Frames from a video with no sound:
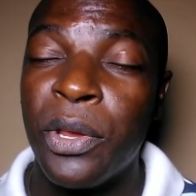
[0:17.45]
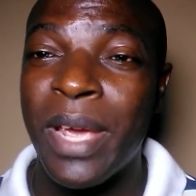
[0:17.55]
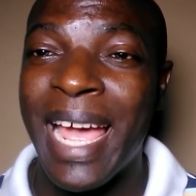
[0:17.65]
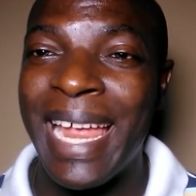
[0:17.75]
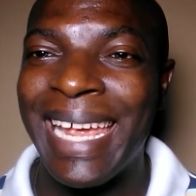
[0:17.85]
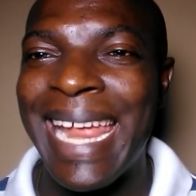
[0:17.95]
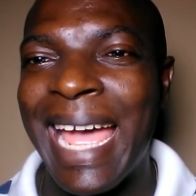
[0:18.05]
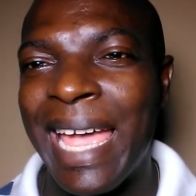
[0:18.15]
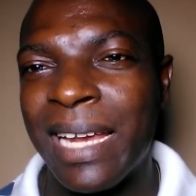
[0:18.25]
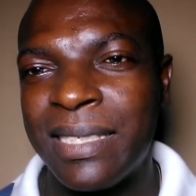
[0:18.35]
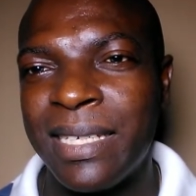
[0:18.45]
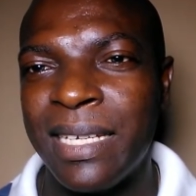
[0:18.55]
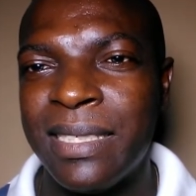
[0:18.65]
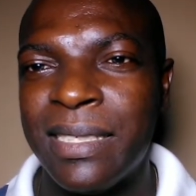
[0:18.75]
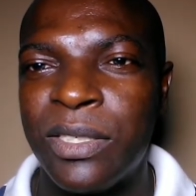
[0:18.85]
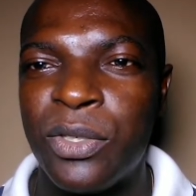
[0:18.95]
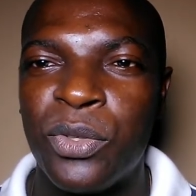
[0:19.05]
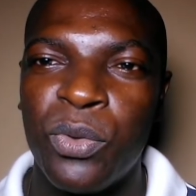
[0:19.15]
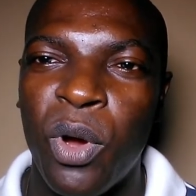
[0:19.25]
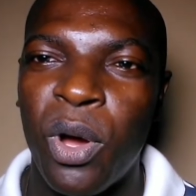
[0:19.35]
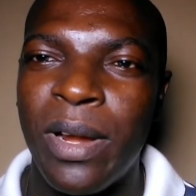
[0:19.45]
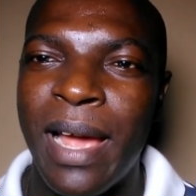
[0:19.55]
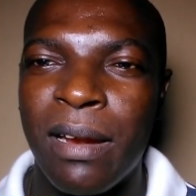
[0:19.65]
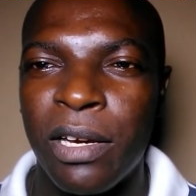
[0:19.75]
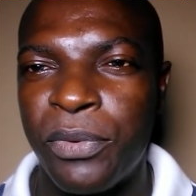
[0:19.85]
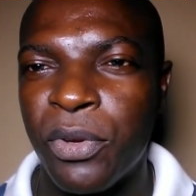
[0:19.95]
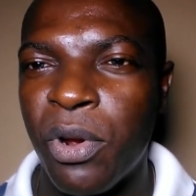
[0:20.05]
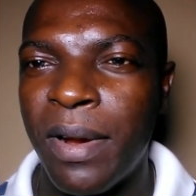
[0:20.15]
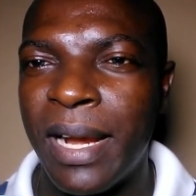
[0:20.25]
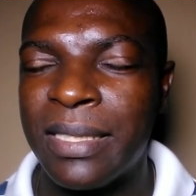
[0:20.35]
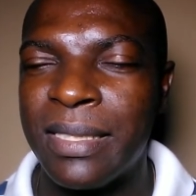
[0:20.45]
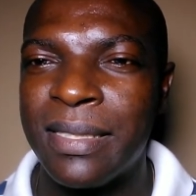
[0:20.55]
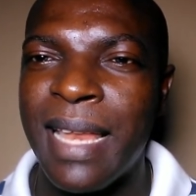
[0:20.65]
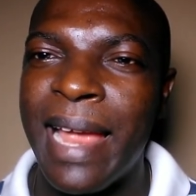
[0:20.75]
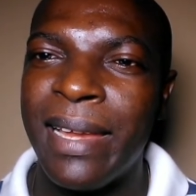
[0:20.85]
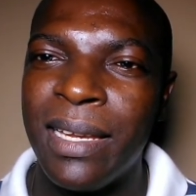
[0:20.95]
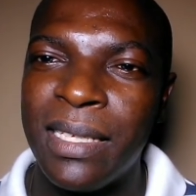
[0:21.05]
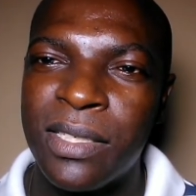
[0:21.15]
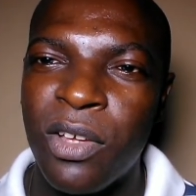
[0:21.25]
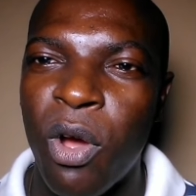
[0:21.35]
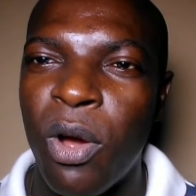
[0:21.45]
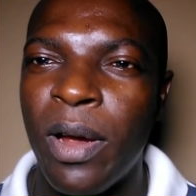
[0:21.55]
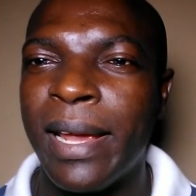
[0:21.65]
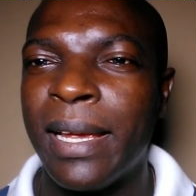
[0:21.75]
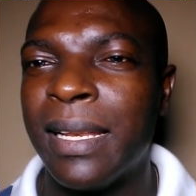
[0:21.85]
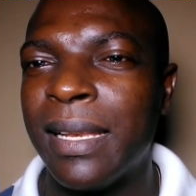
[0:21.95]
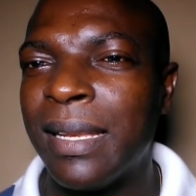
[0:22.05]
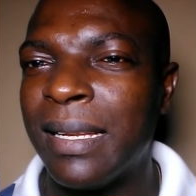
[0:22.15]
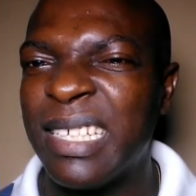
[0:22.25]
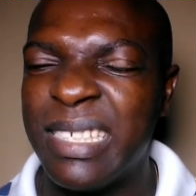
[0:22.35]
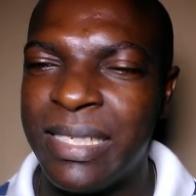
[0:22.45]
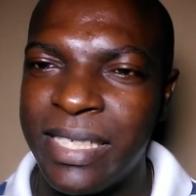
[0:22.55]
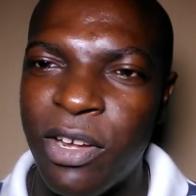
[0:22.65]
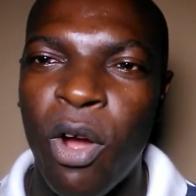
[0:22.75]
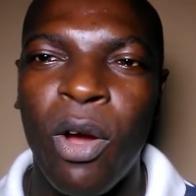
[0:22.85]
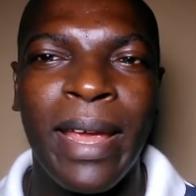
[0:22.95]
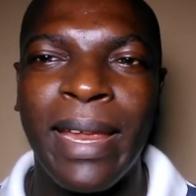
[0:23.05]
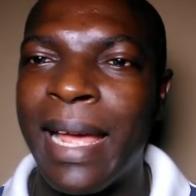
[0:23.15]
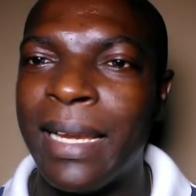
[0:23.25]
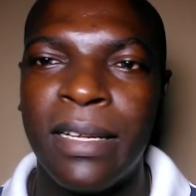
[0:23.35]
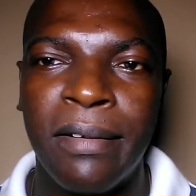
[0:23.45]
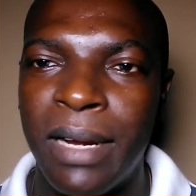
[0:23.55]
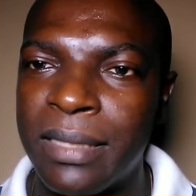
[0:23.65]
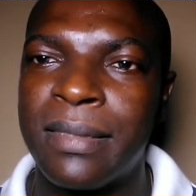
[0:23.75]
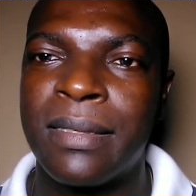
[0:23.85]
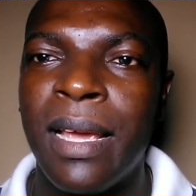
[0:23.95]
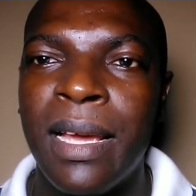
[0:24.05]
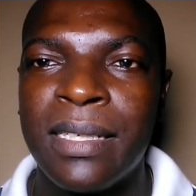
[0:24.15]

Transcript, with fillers: You can either exchange it to other cryptocurrencies like Litecoin, Dcoin and the rest.